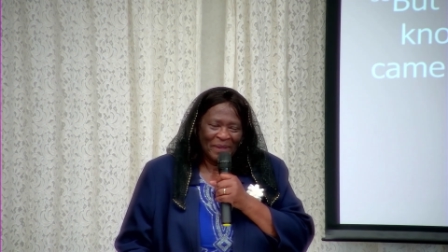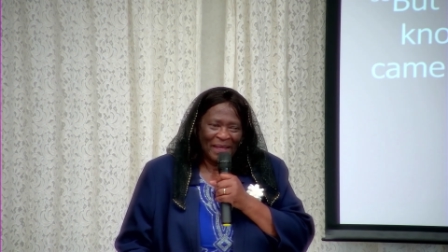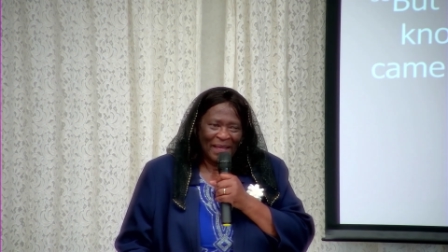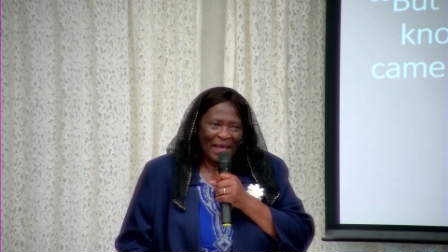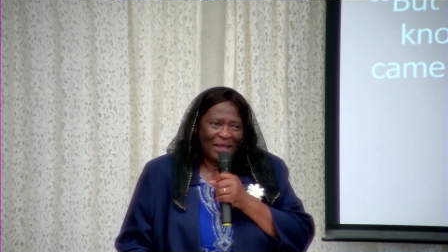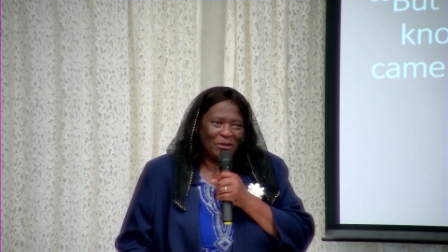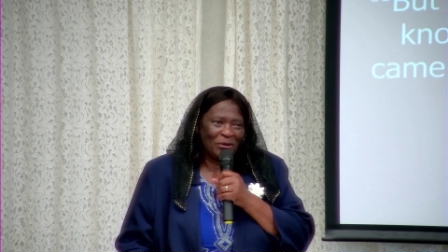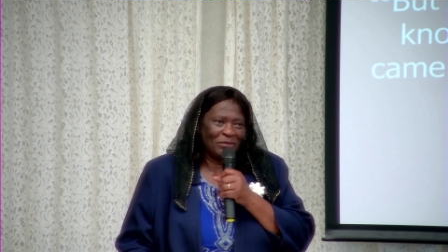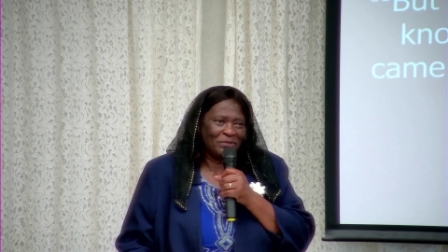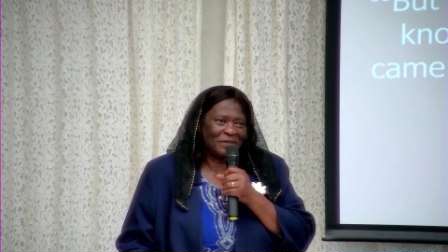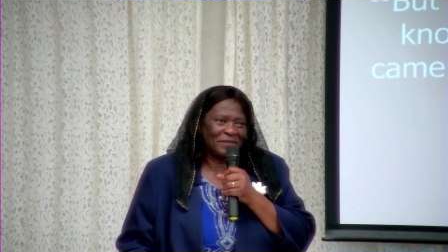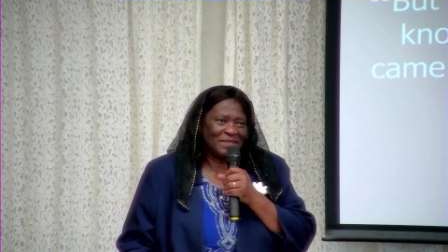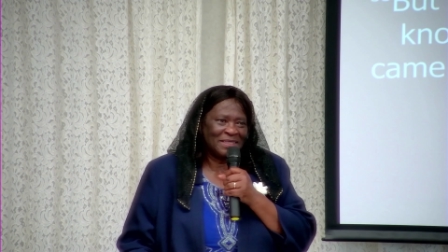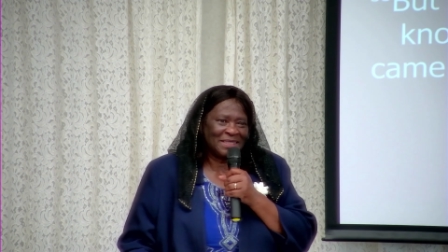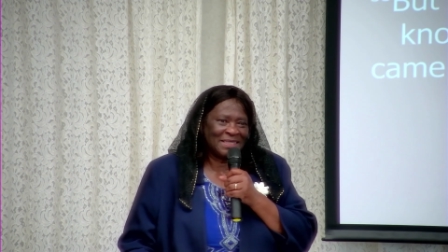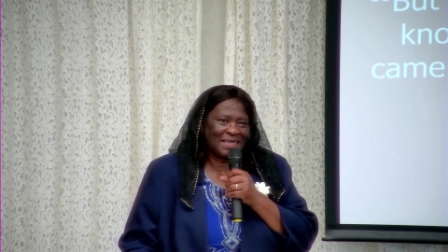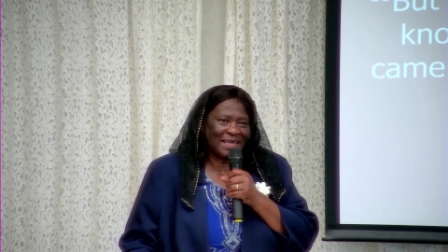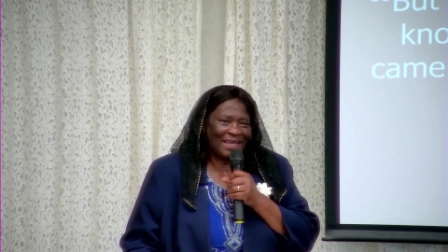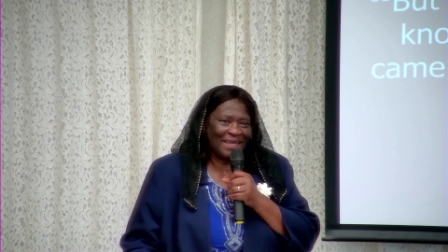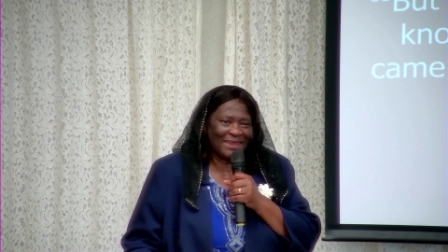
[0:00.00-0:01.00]
I often
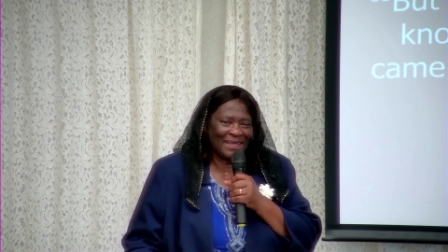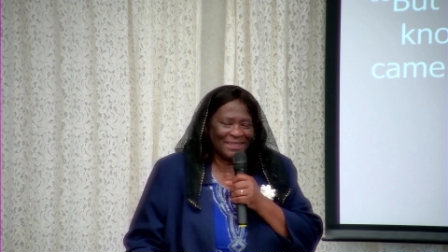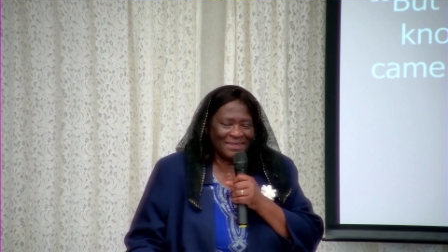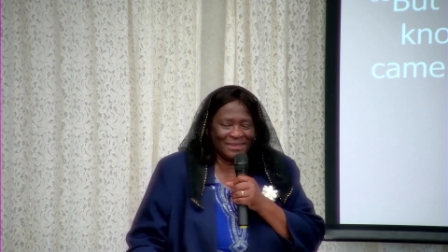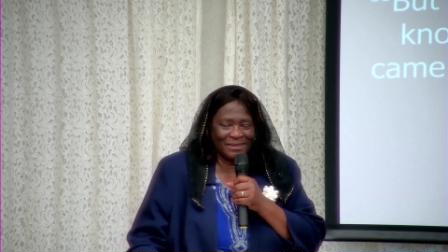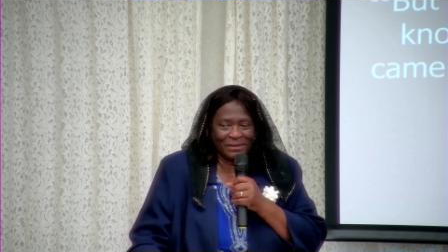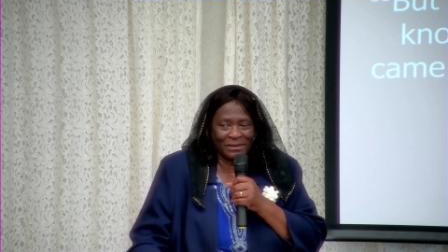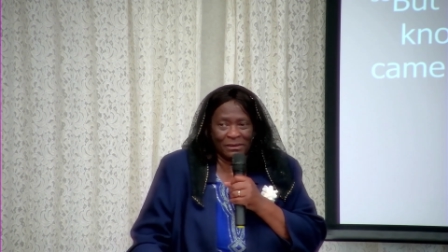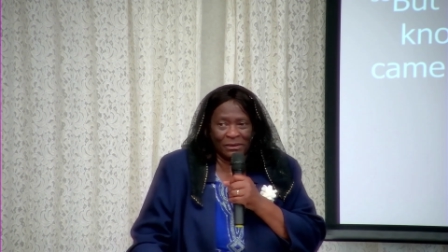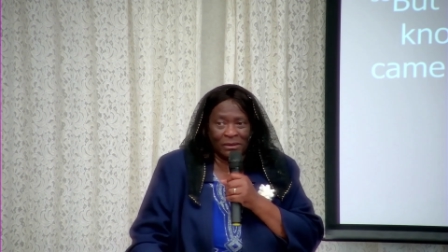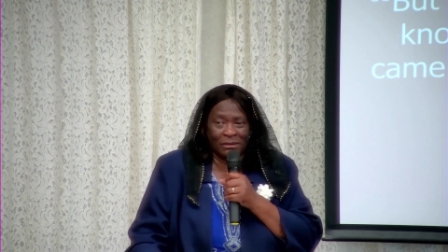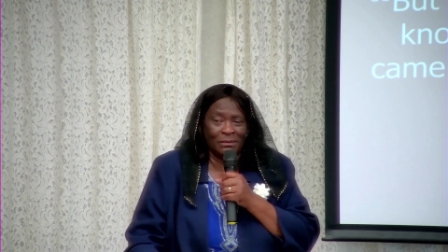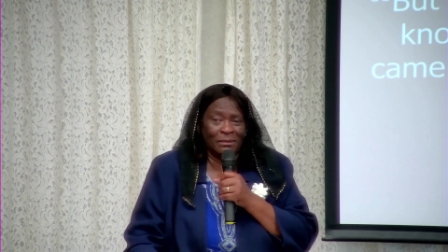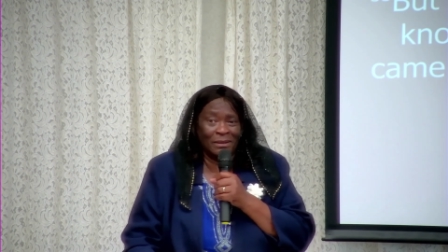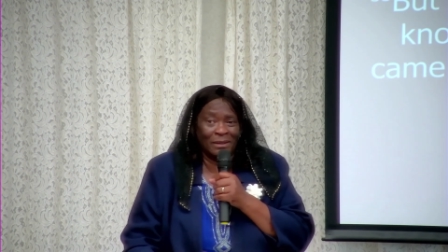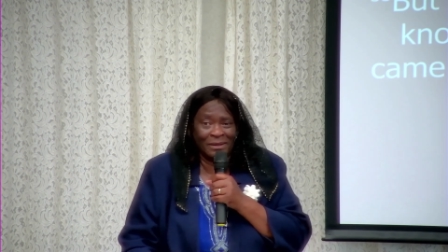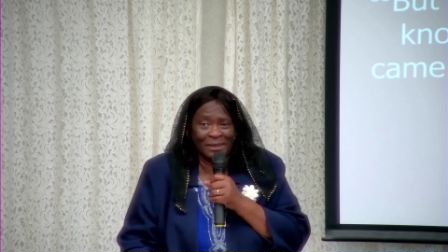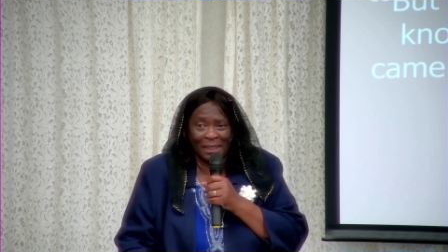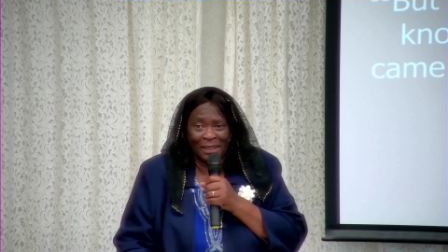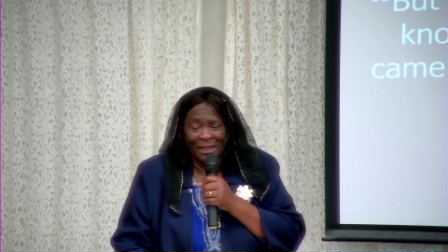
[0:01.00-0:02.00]
say that to the
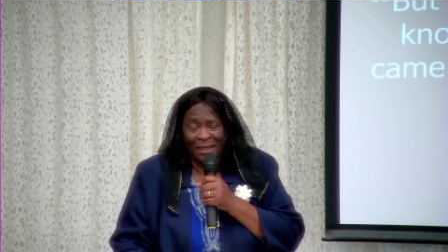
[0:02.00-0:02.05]
Lord.